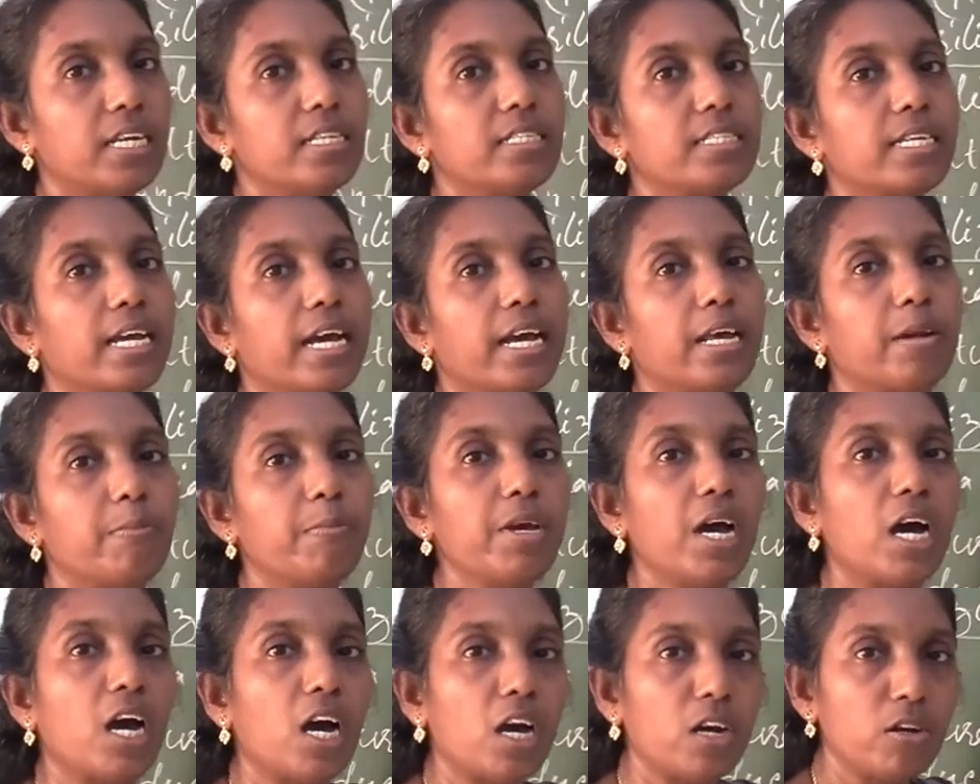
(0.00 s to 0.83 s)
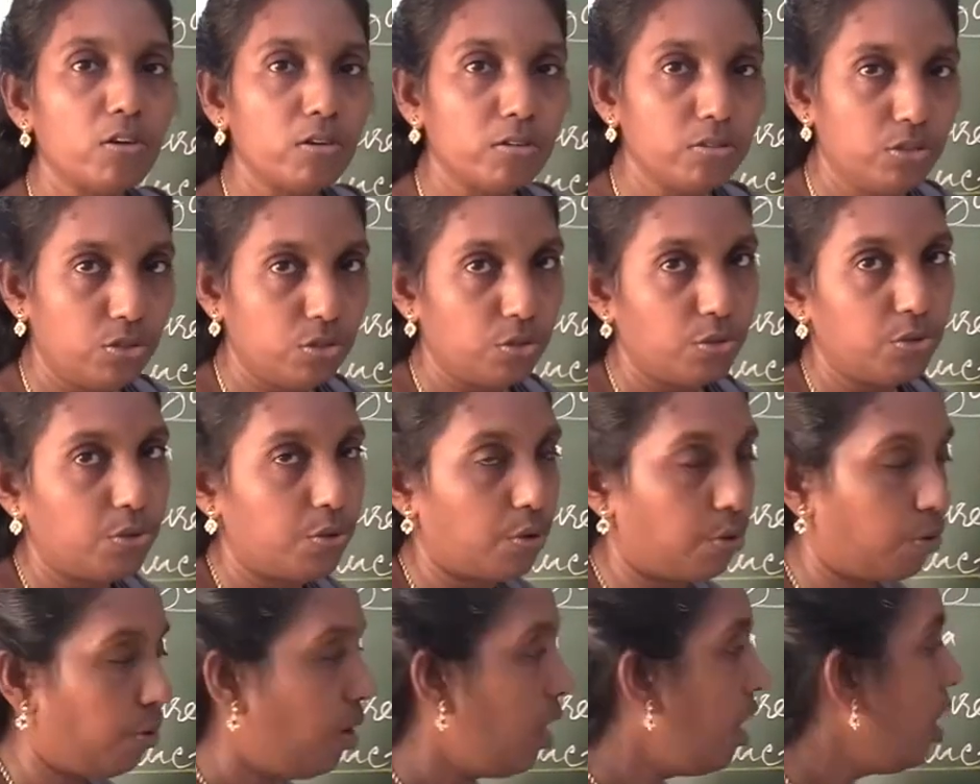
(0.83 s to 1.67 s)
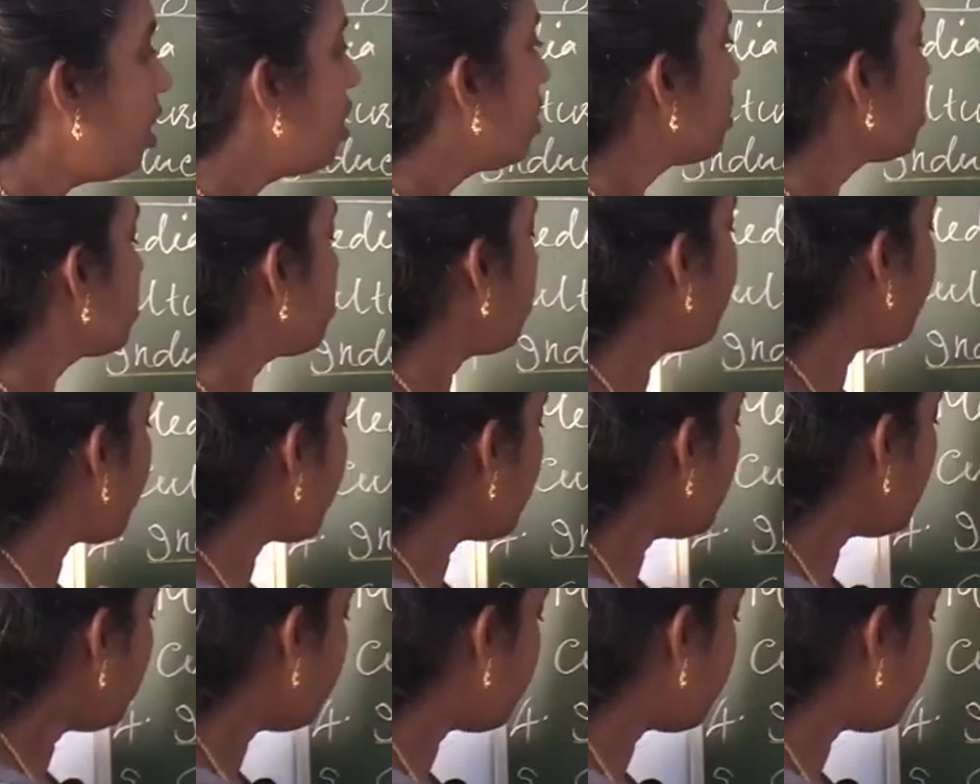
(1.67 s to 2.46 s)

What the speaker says: it can be allowed to grow. So final